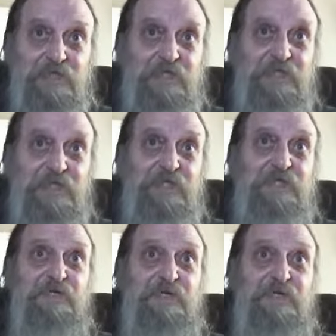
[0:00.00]
You
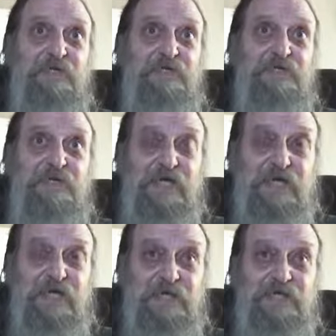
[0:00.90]
know, you
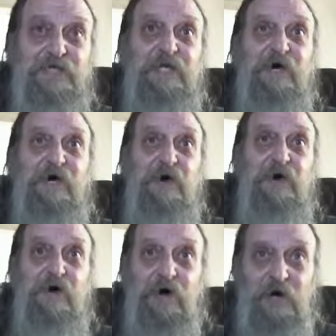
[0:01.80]
understand? The
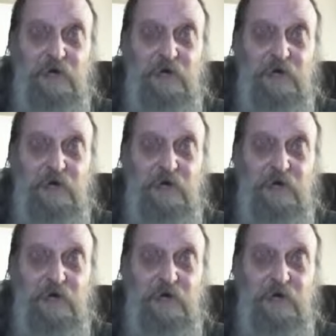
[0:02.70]
law.